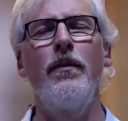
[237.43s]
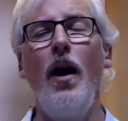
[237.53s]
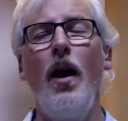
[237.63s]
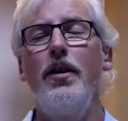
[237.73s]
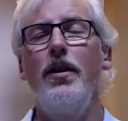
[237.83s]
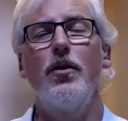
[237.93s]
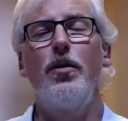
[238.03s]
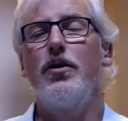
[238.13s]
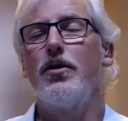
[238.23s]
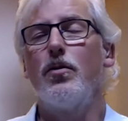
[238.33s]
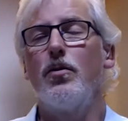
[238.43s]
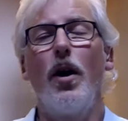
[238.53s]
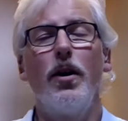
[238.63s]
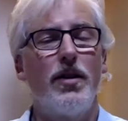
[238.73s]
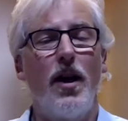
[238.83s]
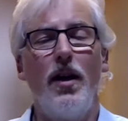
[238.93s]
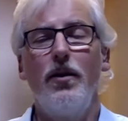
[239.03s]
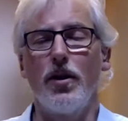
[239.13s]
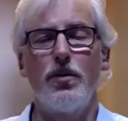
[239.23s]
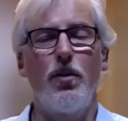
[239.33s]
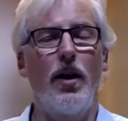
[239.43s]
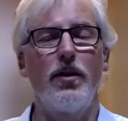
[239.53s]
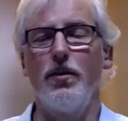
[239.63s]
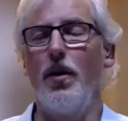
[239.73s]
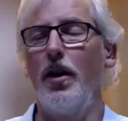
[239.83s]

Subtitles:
And this could be just where you stay with this practice. It might